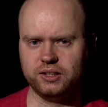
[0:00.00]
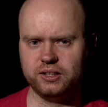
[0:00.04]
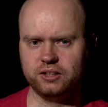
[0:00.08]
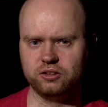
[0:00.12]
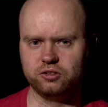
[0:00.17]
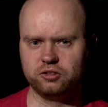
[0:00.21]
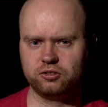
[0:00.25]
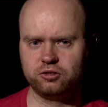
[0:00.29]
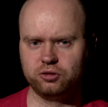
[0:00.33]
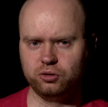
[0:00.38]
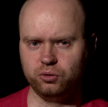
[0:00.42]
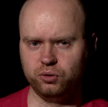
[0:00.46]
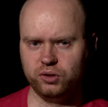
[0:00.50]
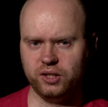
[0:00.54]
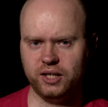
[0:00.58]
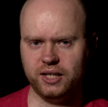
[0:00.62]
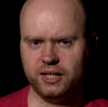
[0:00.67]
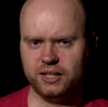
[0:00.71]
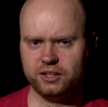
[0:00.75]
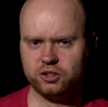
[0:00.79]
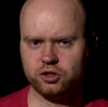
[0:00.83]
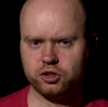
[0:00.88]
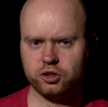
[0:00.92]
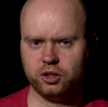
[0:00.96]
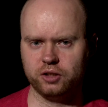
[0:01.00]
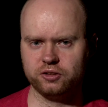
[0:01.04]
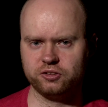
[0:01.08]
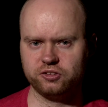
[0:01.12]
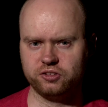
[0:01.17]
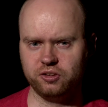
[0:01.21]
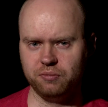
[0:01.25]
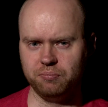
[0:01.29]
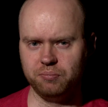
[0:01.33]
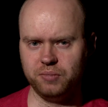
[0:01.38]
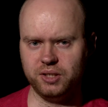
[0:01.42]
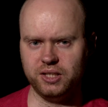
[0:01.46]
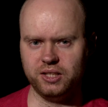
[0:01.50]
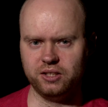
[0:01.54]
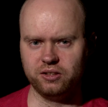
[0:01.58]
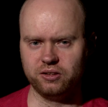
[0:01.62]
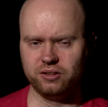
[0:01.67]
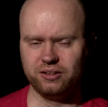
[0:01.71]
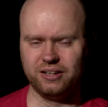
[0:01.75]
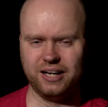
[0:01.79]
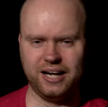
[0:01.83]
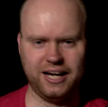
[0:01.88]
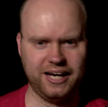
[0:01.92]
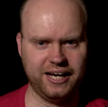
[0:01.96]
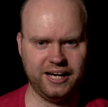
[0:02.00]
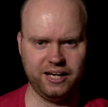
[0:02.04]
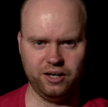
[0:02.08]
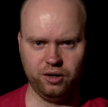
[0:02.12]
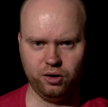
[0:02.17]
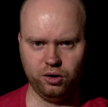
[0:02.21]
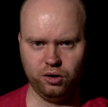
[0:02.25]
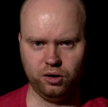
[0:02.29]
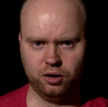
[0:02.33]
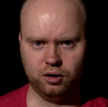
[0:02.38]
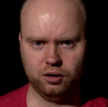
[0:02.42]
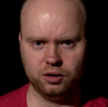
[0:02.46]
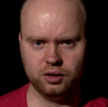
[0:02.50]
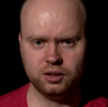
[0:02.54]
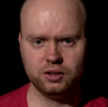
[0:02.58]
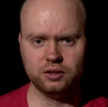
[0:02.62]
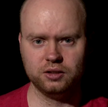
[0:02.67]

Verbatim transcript: is to not trust the meter at all.